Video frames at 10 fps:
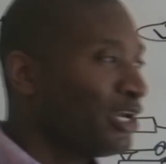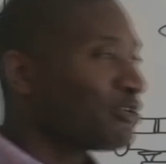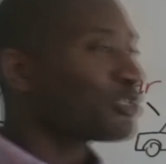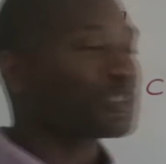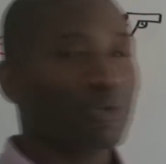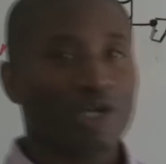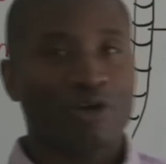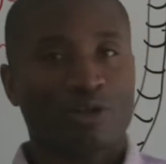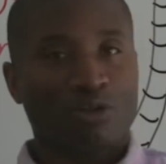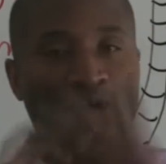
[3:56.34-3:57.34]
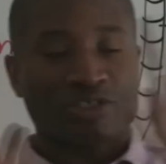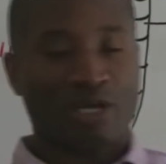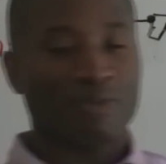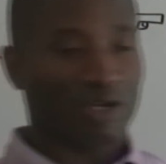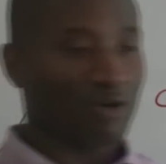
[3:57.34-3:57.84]
Here's a story I heard a long
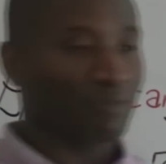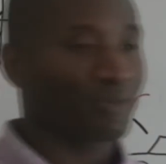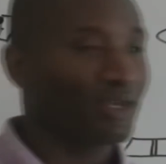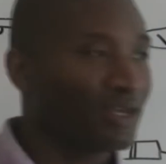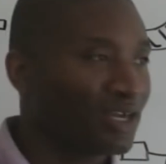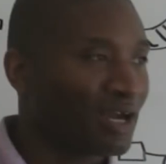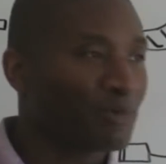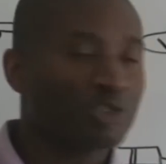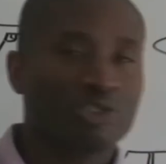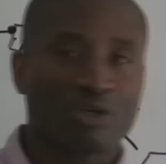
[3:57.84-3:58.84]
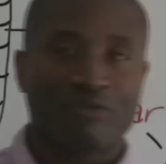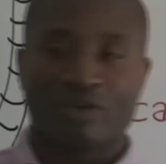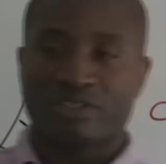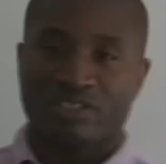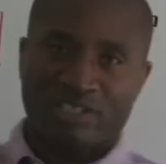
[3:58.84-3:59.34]
time ago. I'm not too sure if
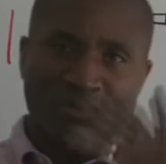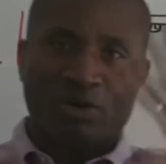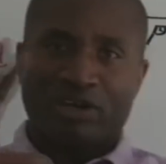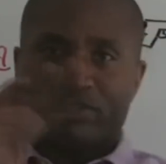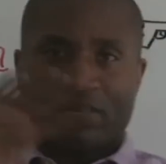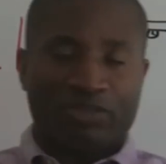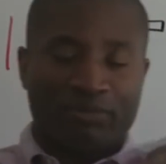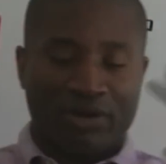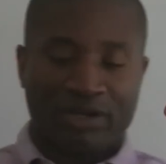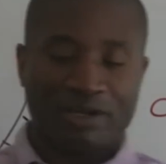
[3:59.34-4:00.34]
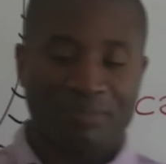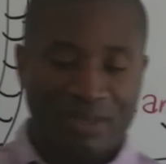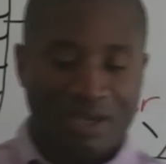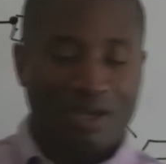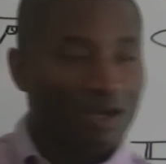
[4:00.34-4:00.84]
it's somewhere in South America.
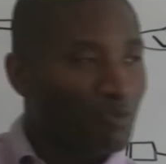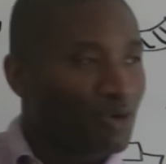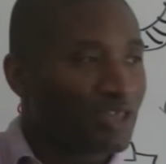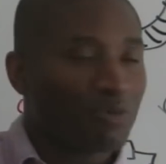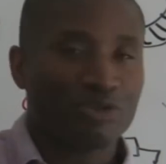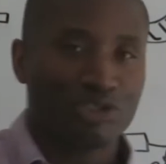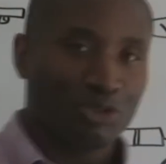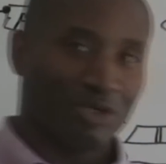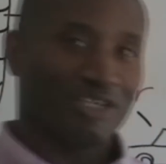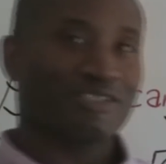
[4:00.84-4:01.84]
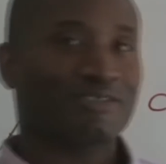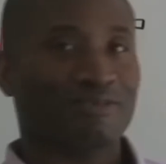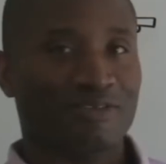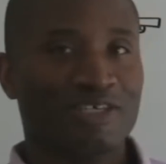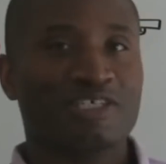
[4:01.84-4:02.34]
What they would do
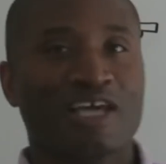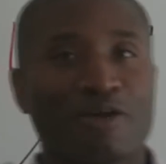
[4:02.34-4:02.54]
is, this is